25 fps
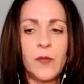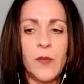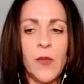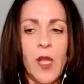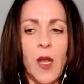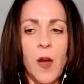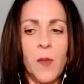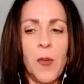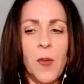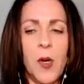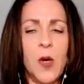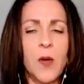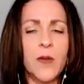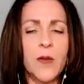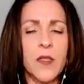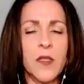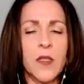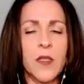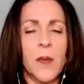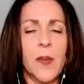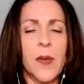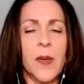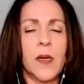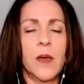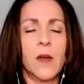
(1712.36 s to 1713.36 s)
a post
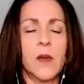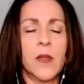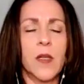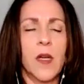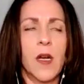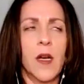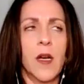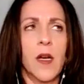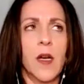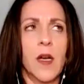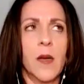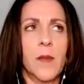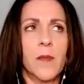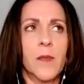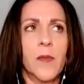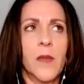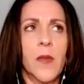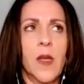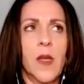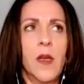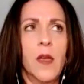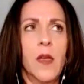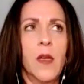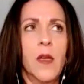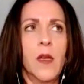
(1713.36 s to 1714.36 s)
about
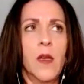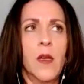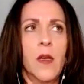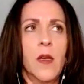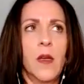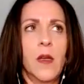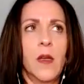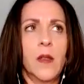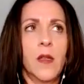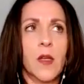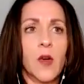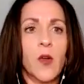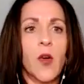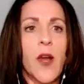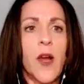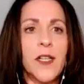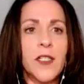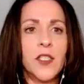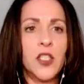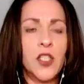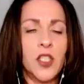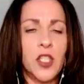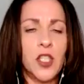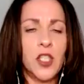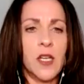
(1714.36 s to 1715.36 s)
the
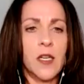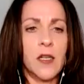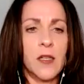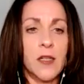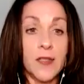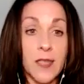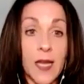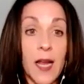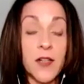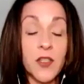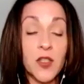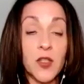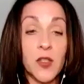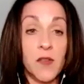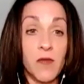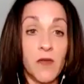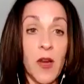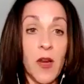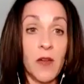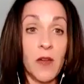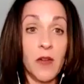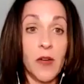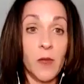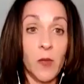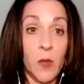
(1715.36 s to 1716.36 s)
Christ gene. It's actually
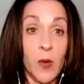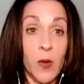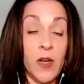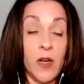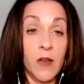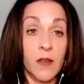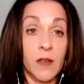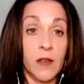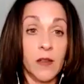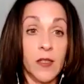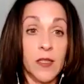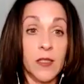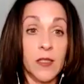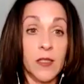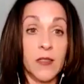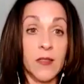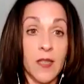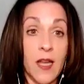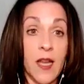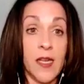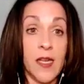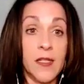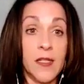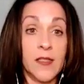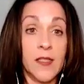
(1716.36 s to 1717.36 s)
very real and it's
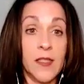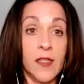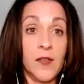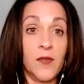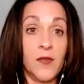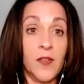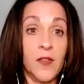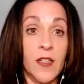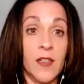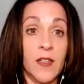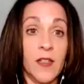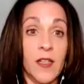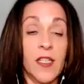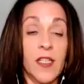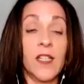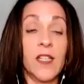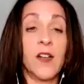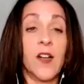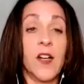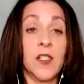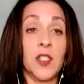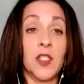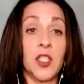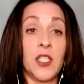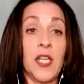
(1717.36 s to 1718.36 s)
scientific, and it
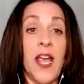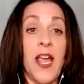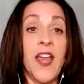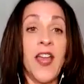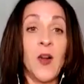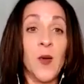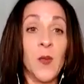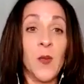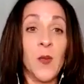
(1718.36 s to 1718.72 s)
got shadow